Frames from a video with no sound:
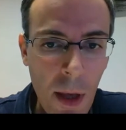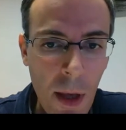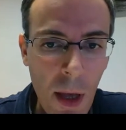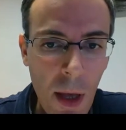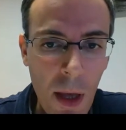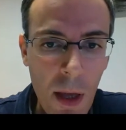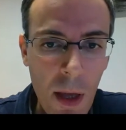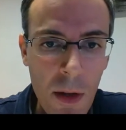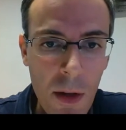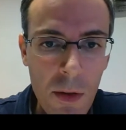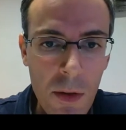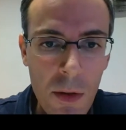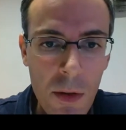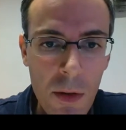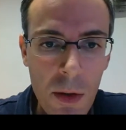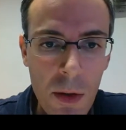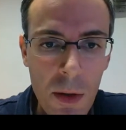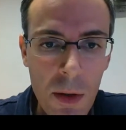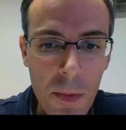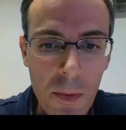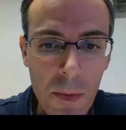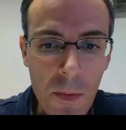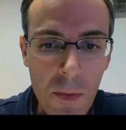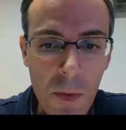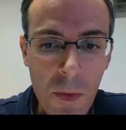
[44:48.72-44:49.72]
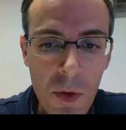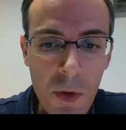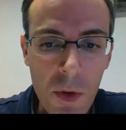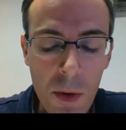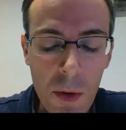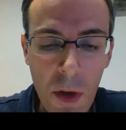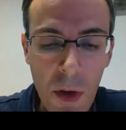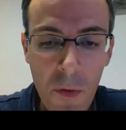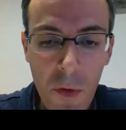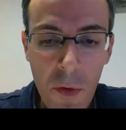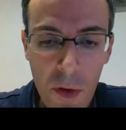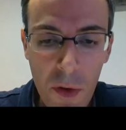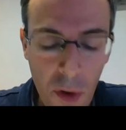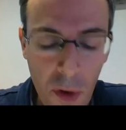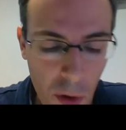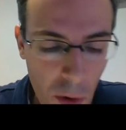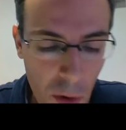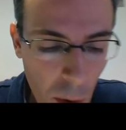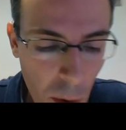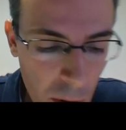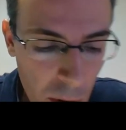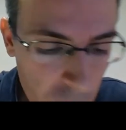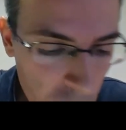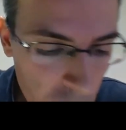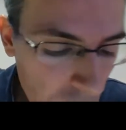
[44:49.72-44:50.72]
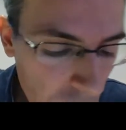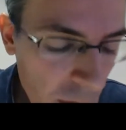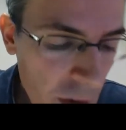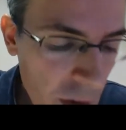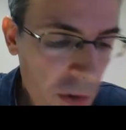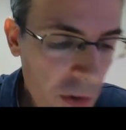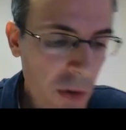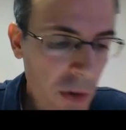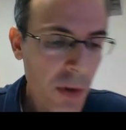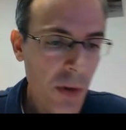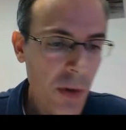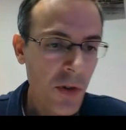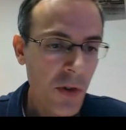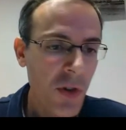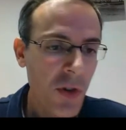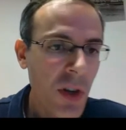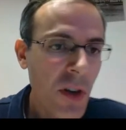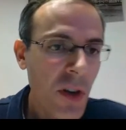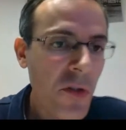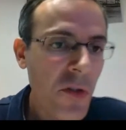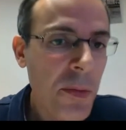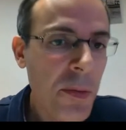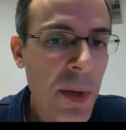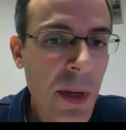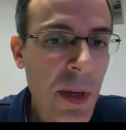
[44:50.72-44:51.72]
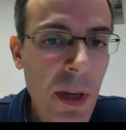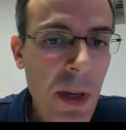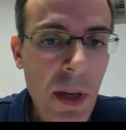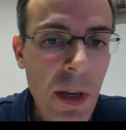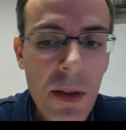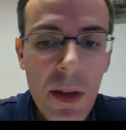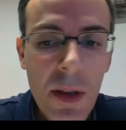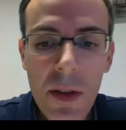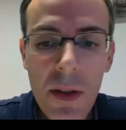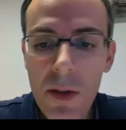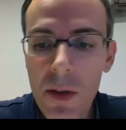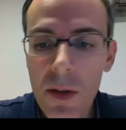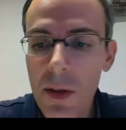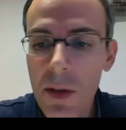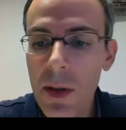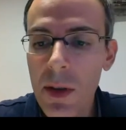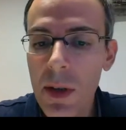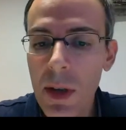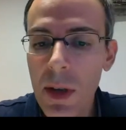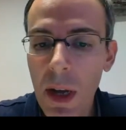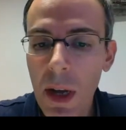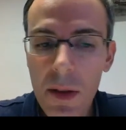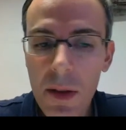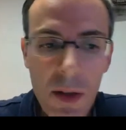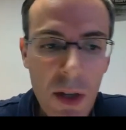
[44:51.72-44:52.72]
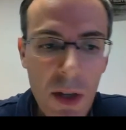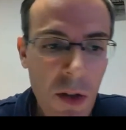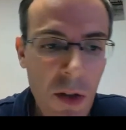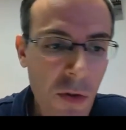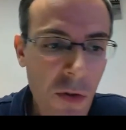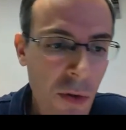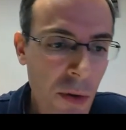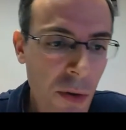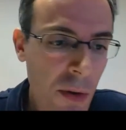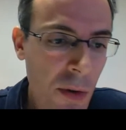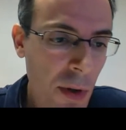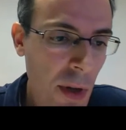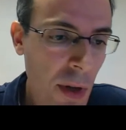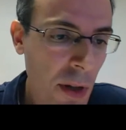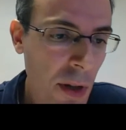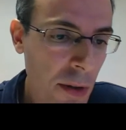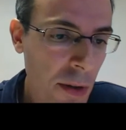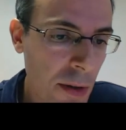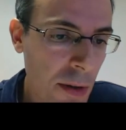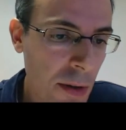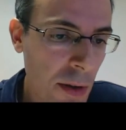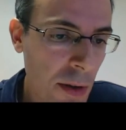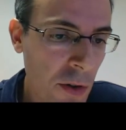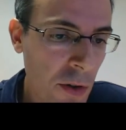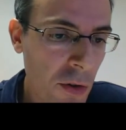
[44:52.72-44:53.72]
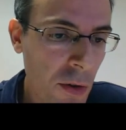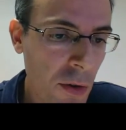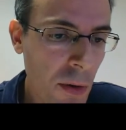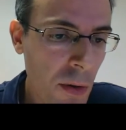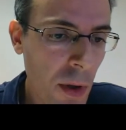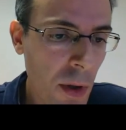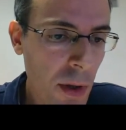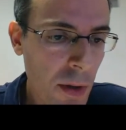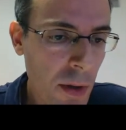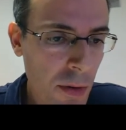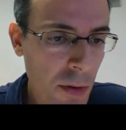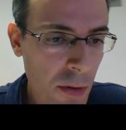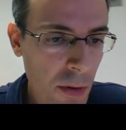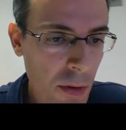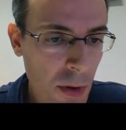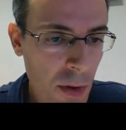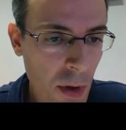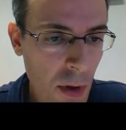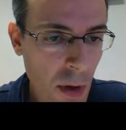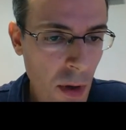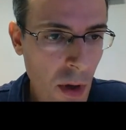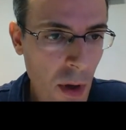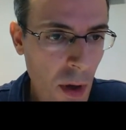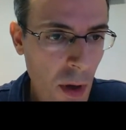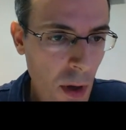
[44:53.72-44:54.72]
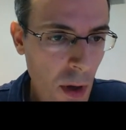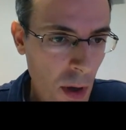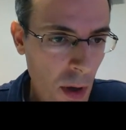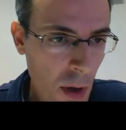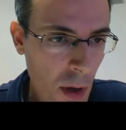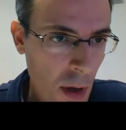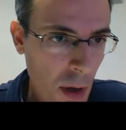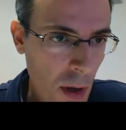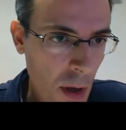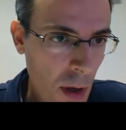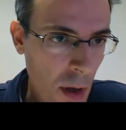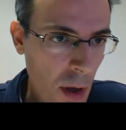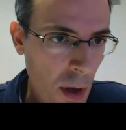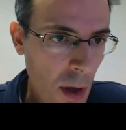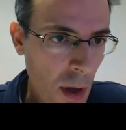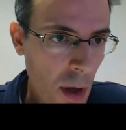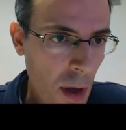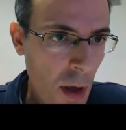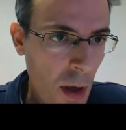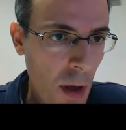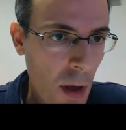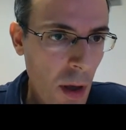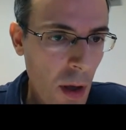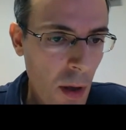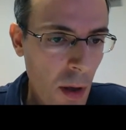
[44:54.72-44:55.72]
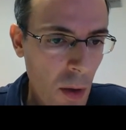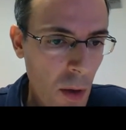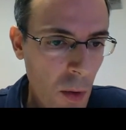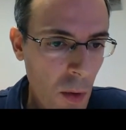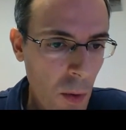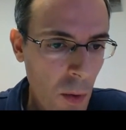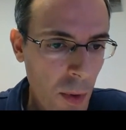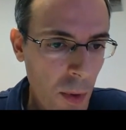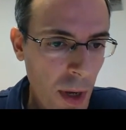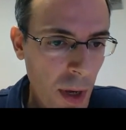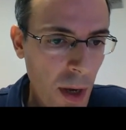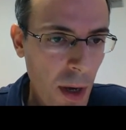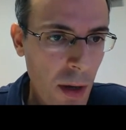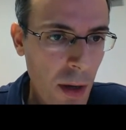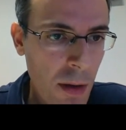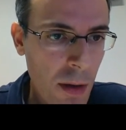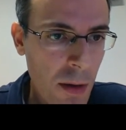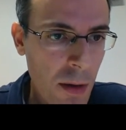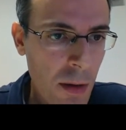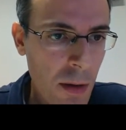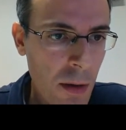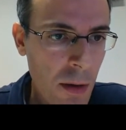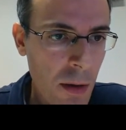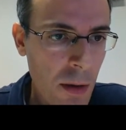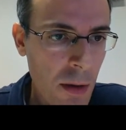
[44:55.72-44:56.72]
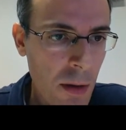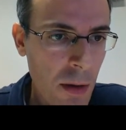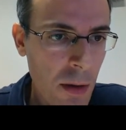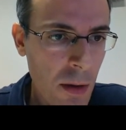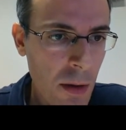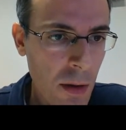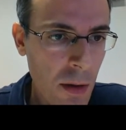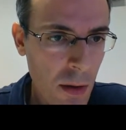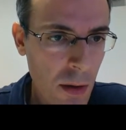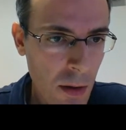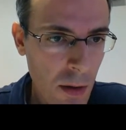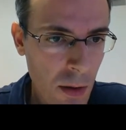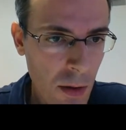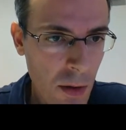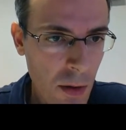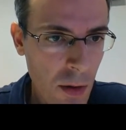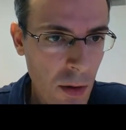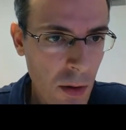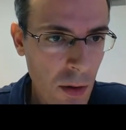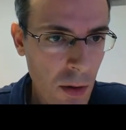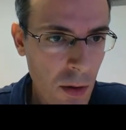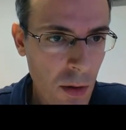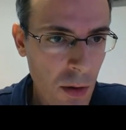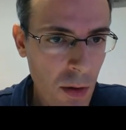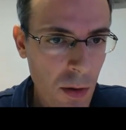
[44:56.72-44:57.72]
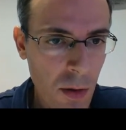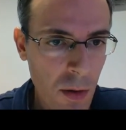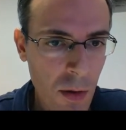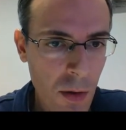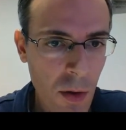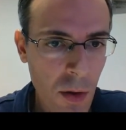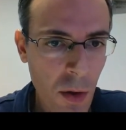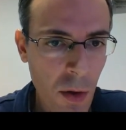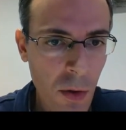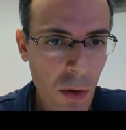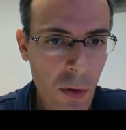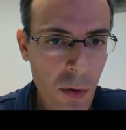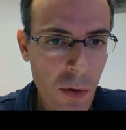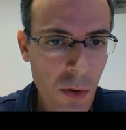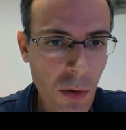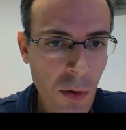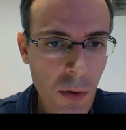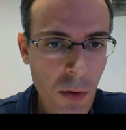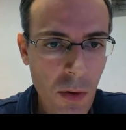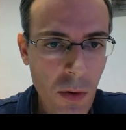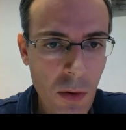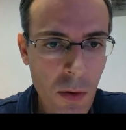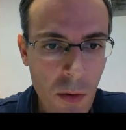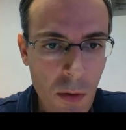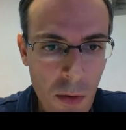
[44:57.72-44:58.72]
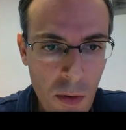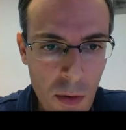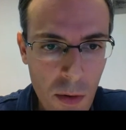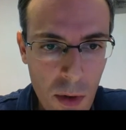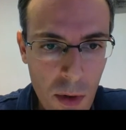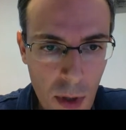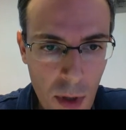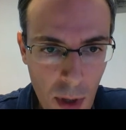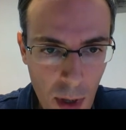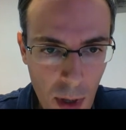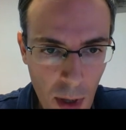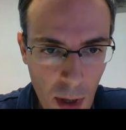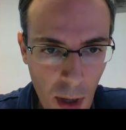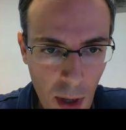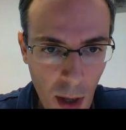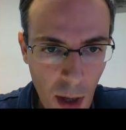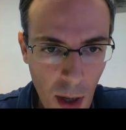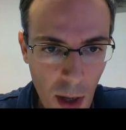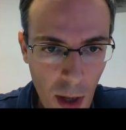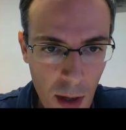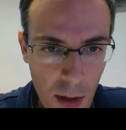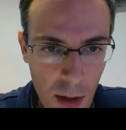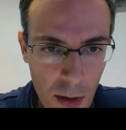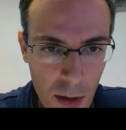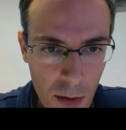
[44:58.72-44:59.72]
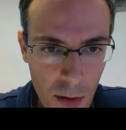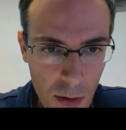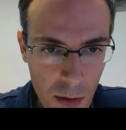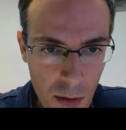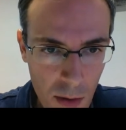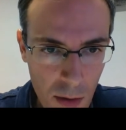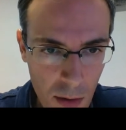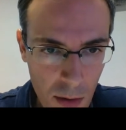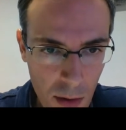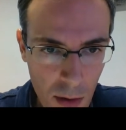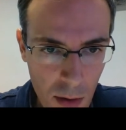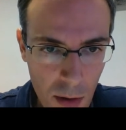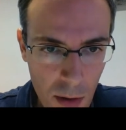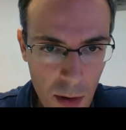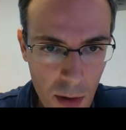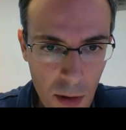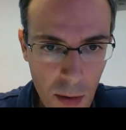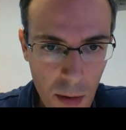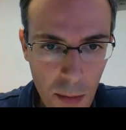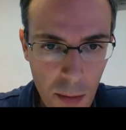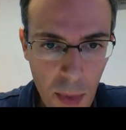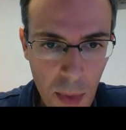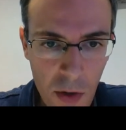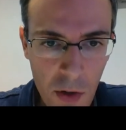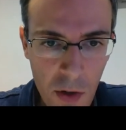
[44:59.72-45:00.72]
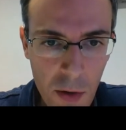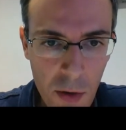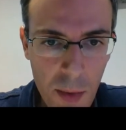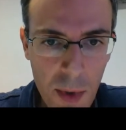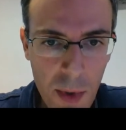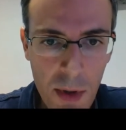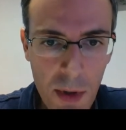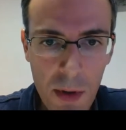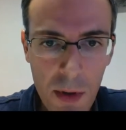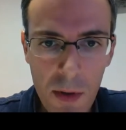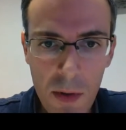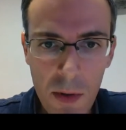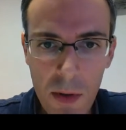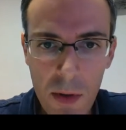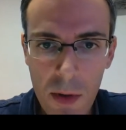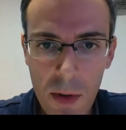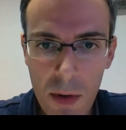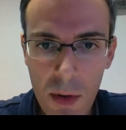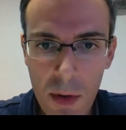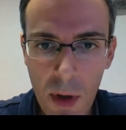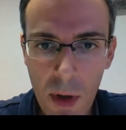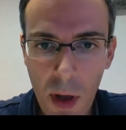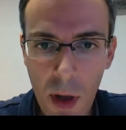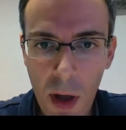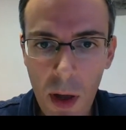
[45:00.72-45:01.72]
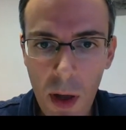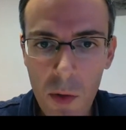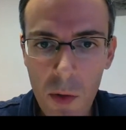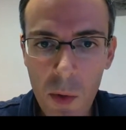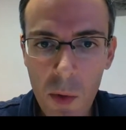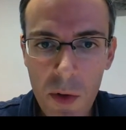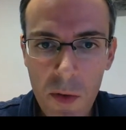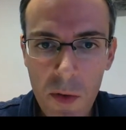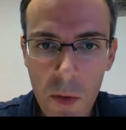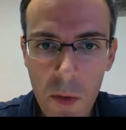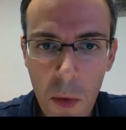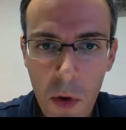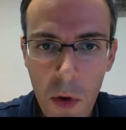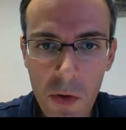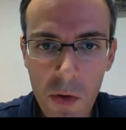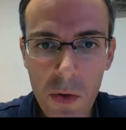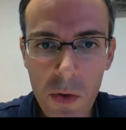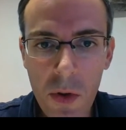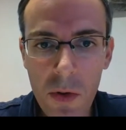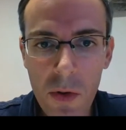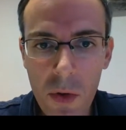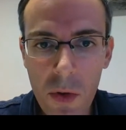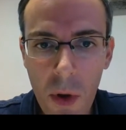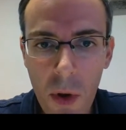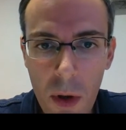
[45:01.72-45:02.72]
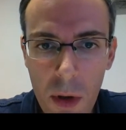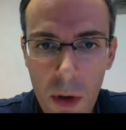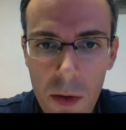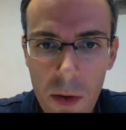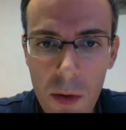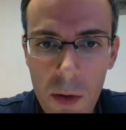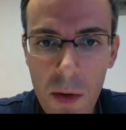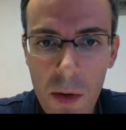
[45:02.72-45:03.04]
And if our goal is to measure GFP intensity at each nucleus, we can go to add measurement, and one of the modules is called